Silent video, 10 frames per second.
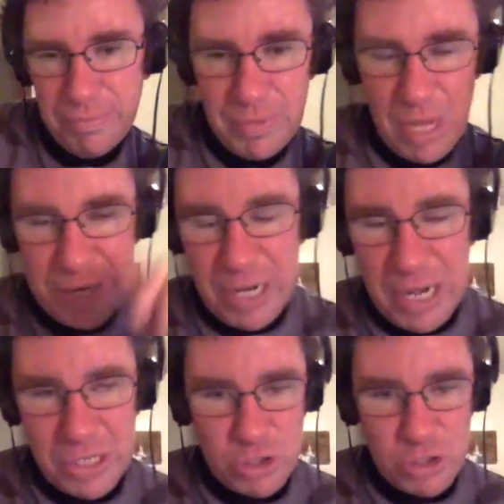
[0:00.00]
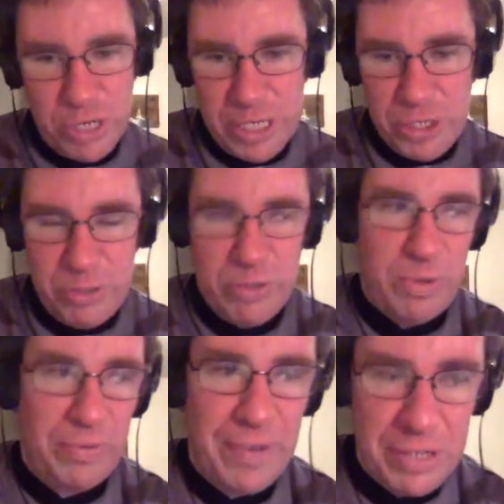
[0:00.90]
I got straight into it
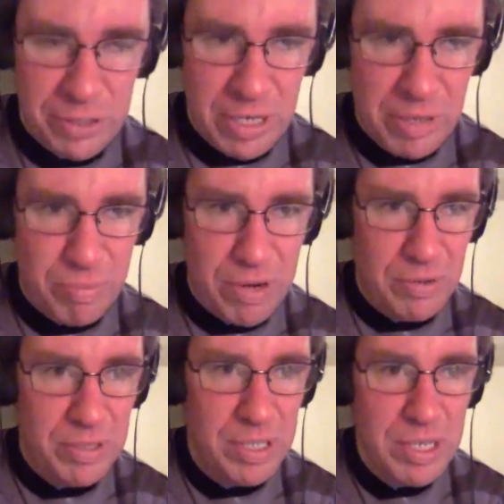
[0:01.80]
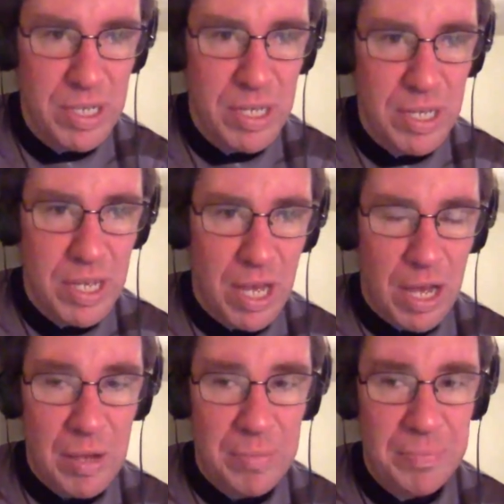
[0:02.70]
with Final Cut Pro,
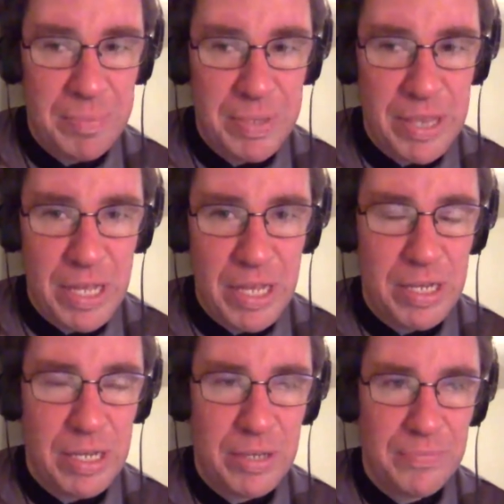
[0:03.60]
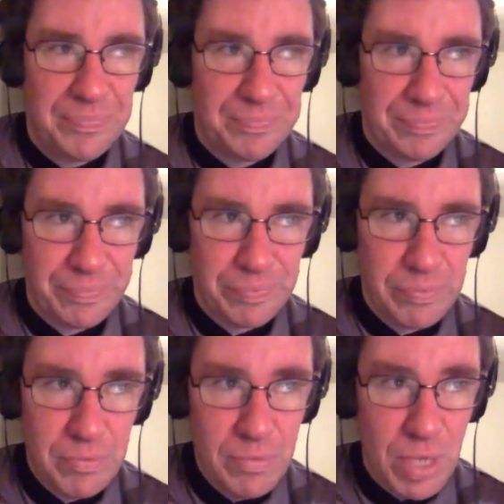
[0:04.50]
but then
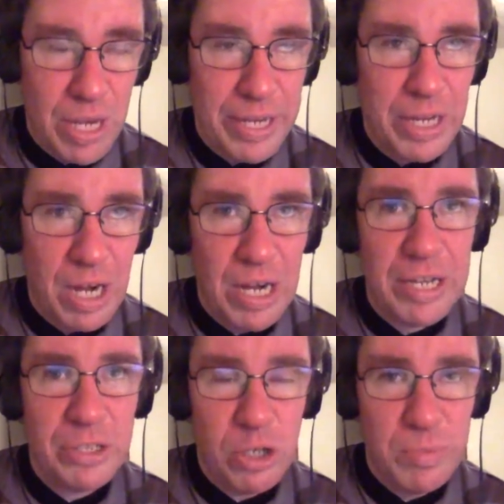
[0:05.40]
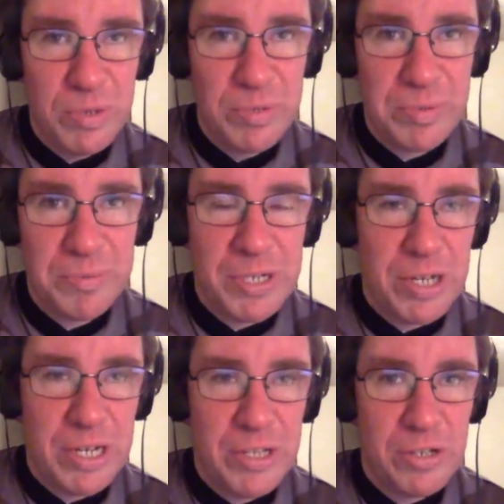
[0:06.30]
I got Adobe Premiere,
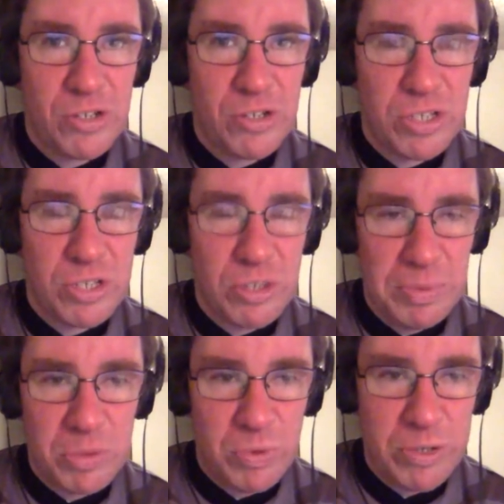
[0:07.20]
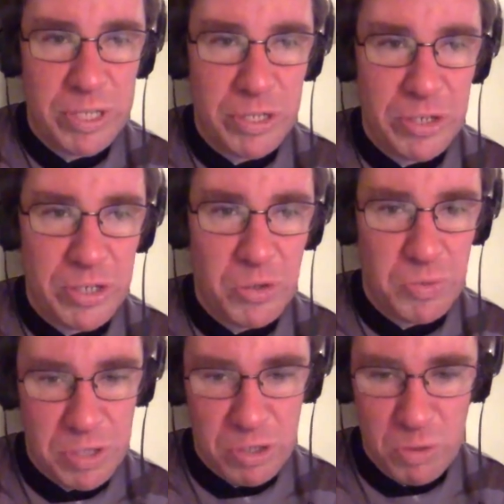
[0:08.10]
and there's just so much more that you can do
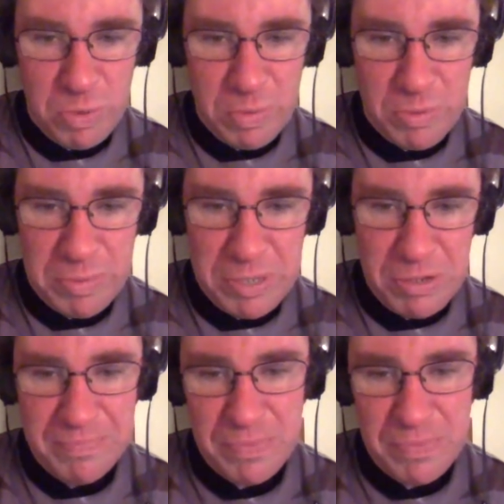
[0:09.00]
with Adobe Premiere.